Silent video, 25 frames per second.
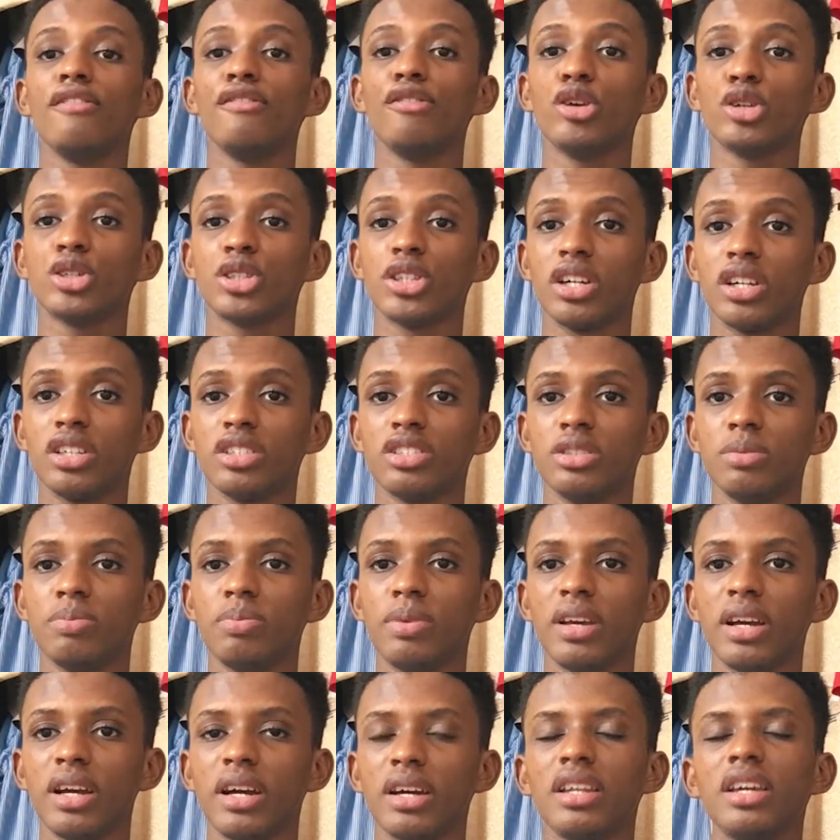For Chelsea
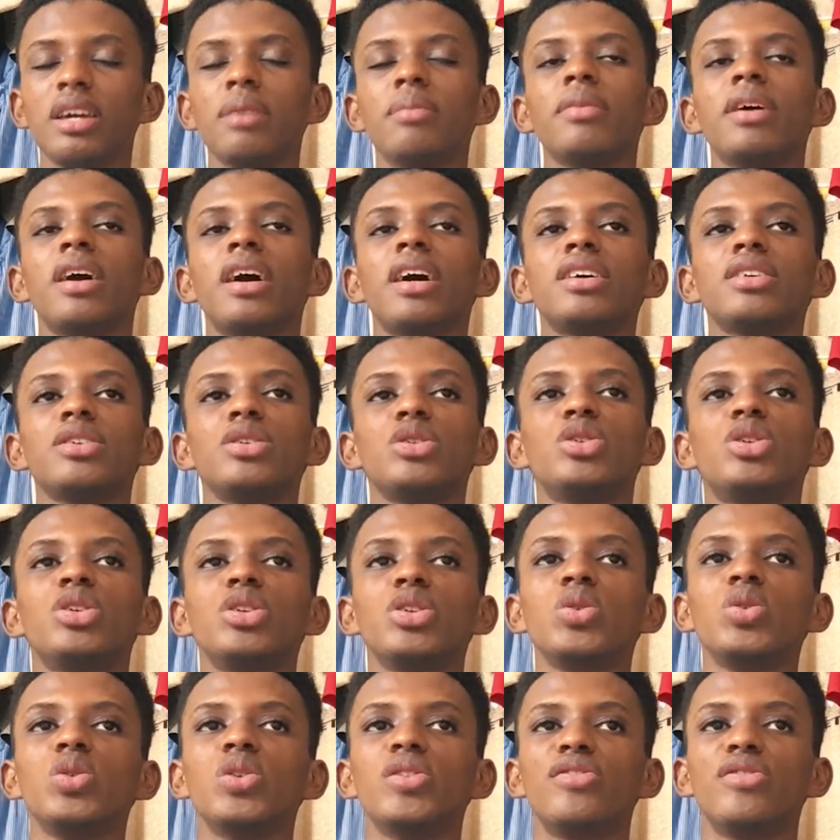player them, you
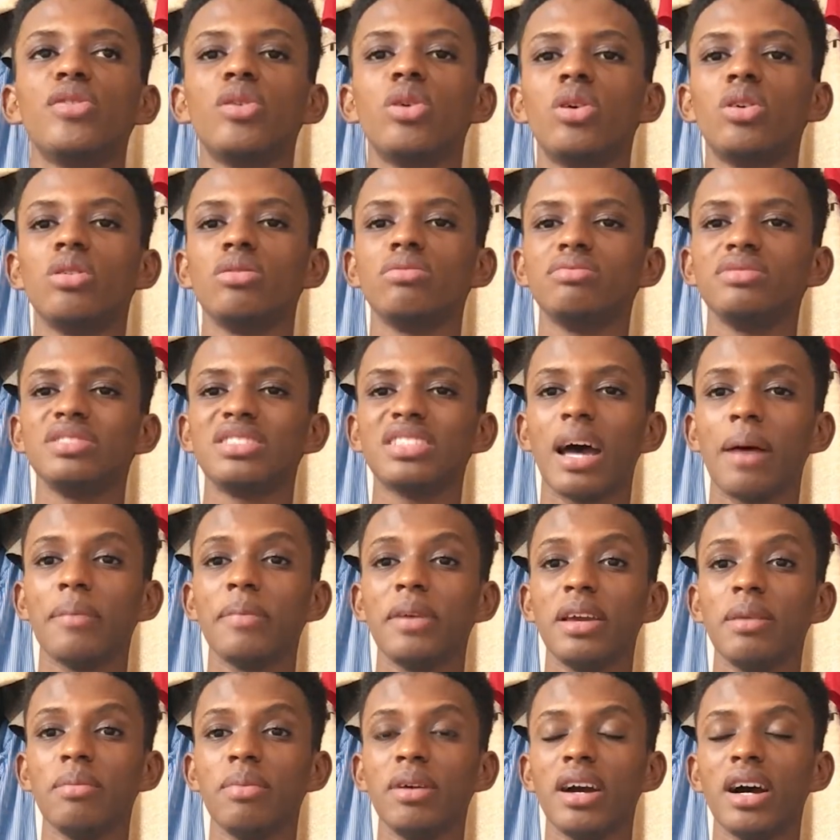can go for
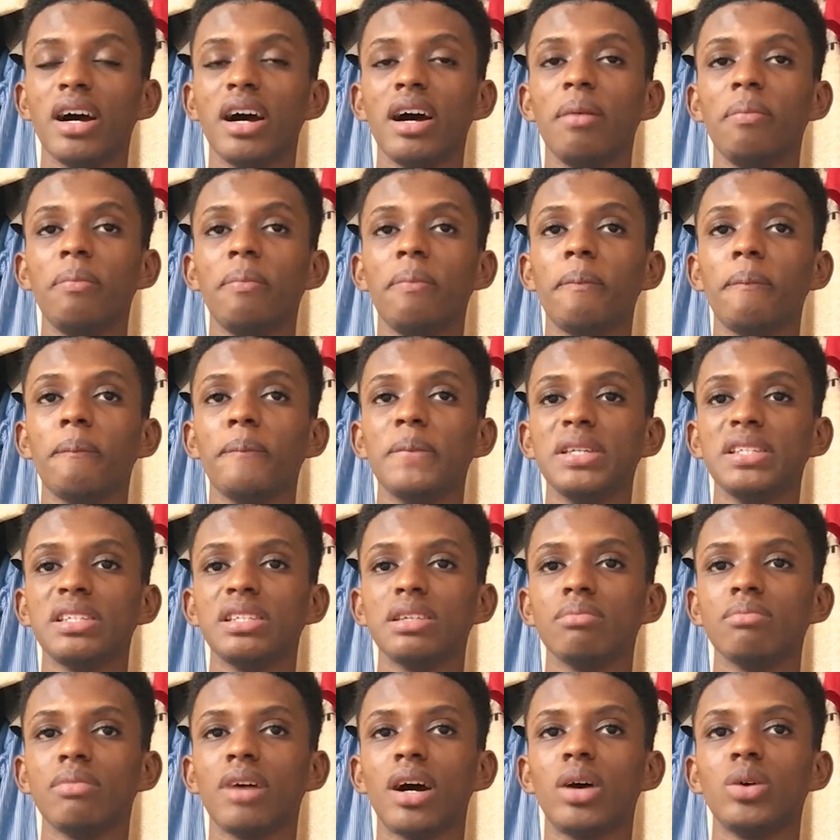Tammy Abraham,
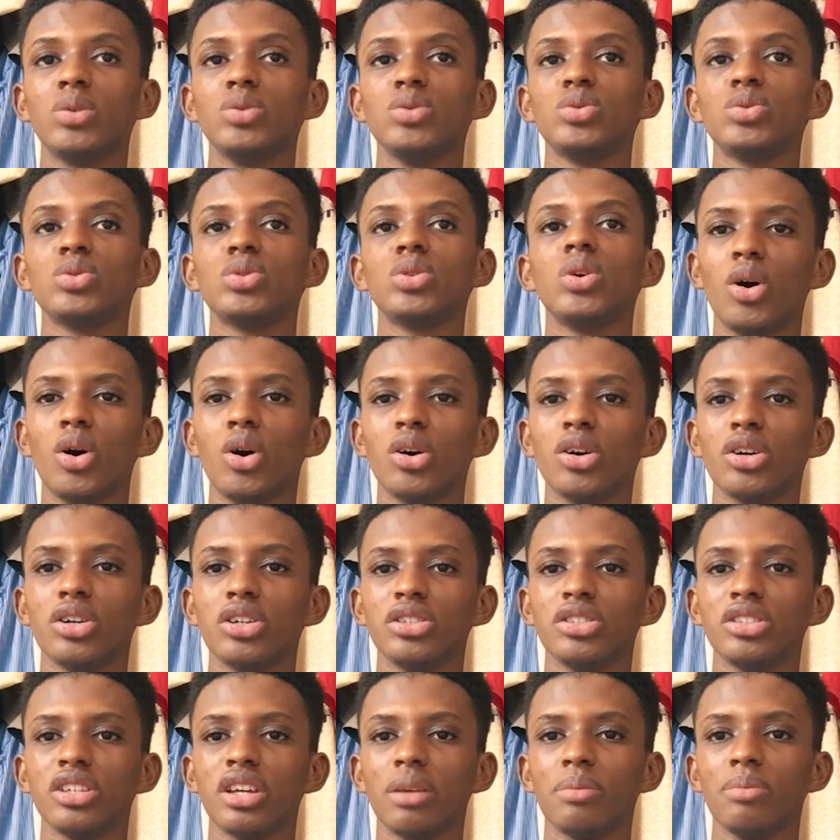Mason Mount, or
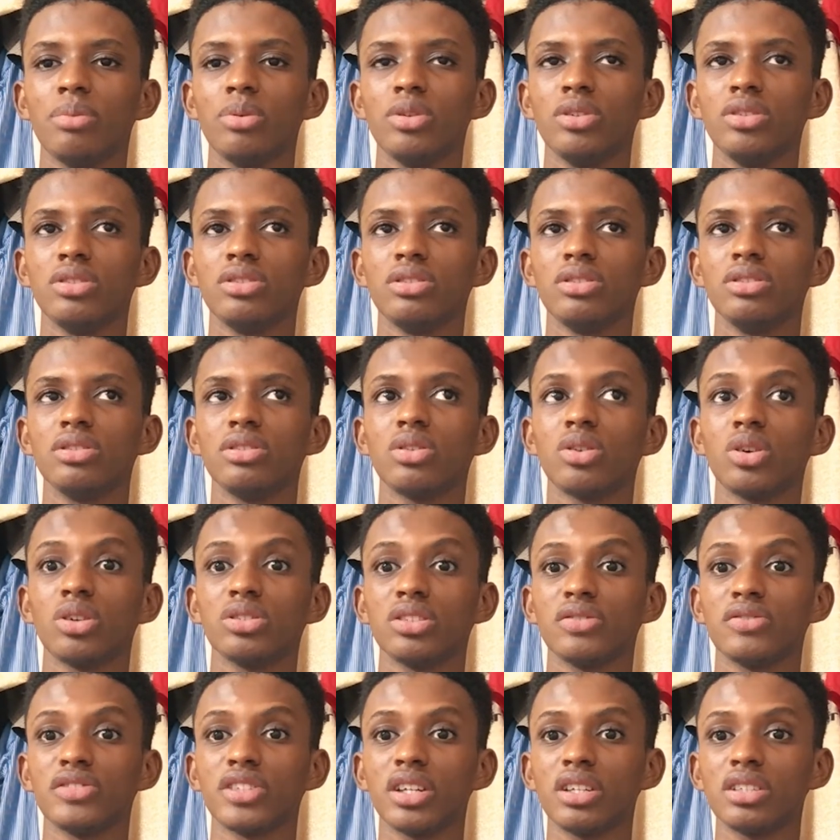Christian Pulisic, because
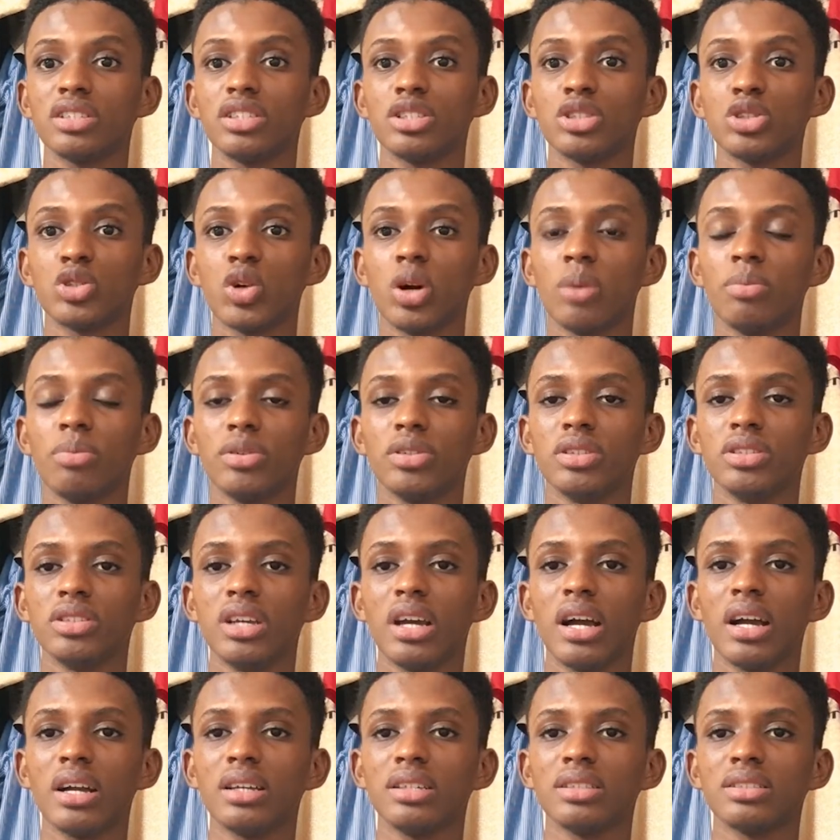if Chelsea show up on the
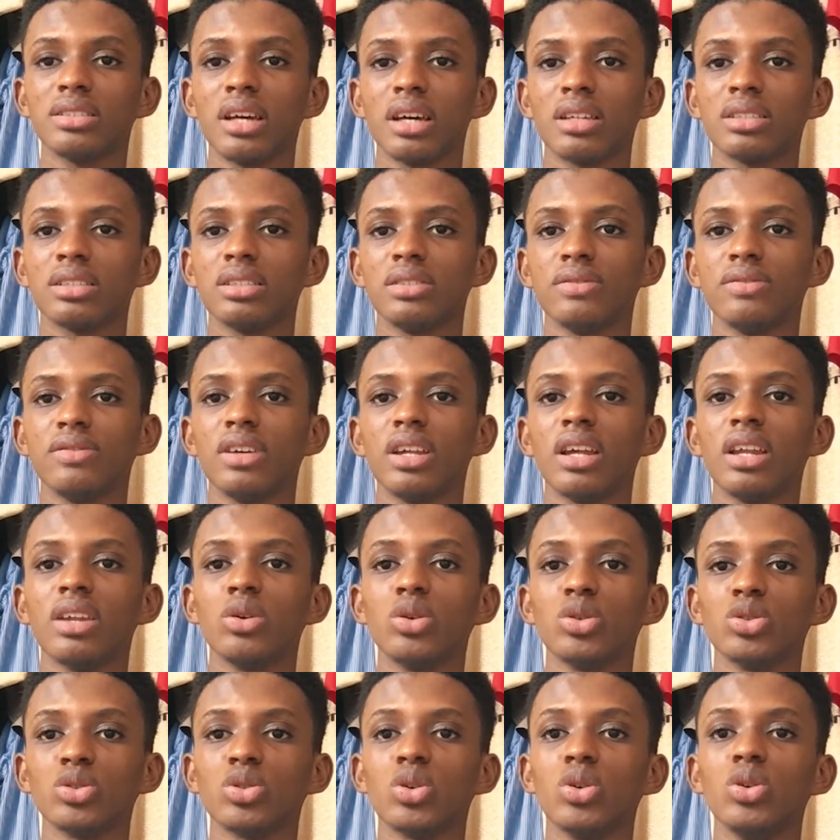day against Aston Villa, then
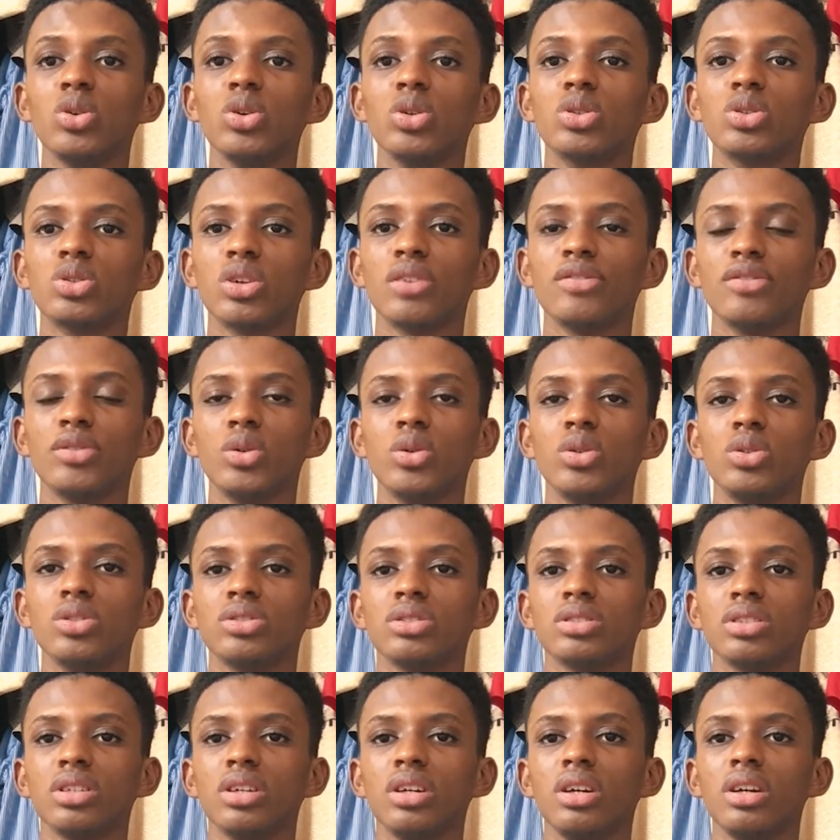go score loads of goals.
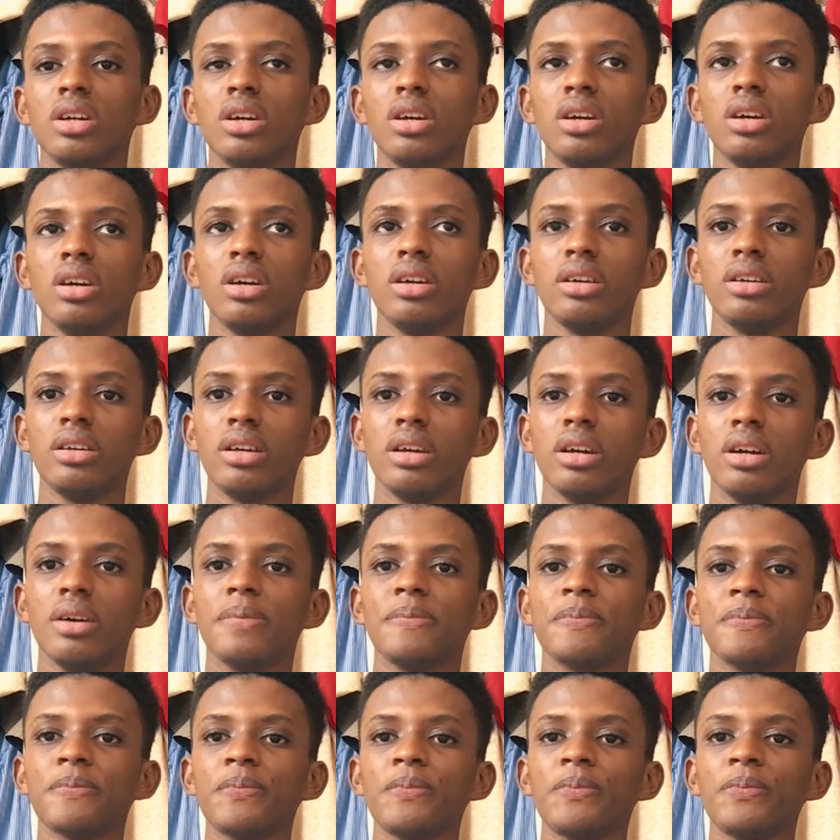Yeah.
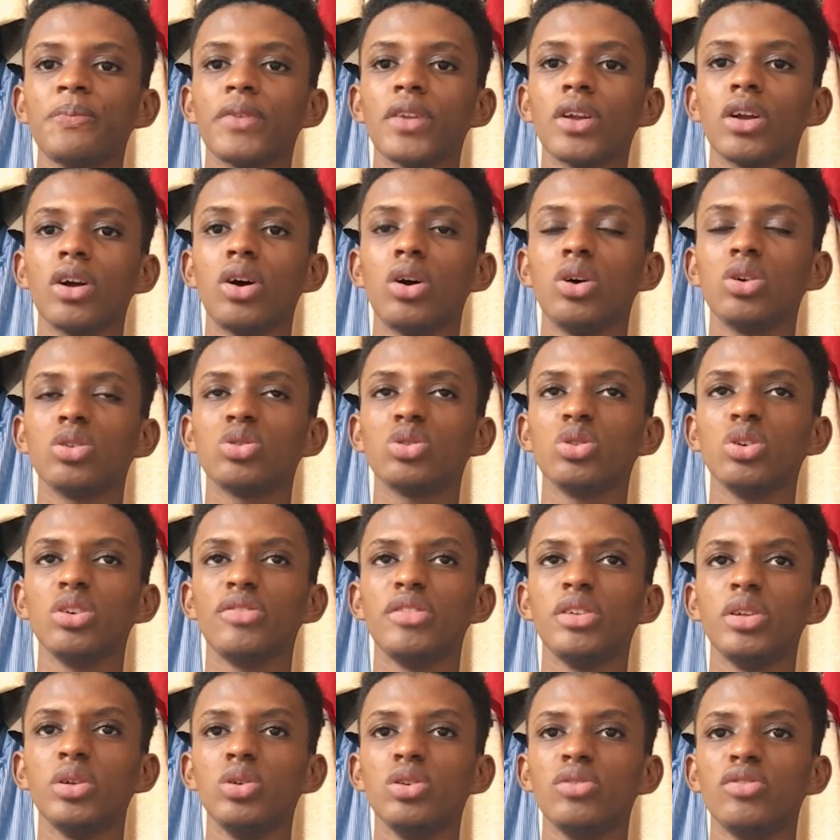Also, if
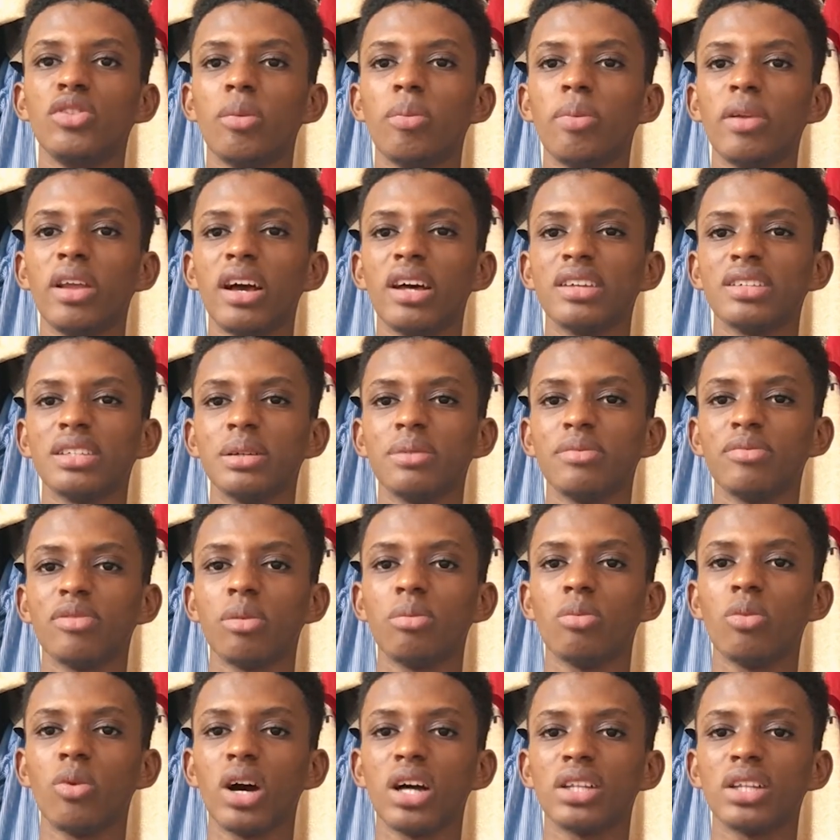you look for players then from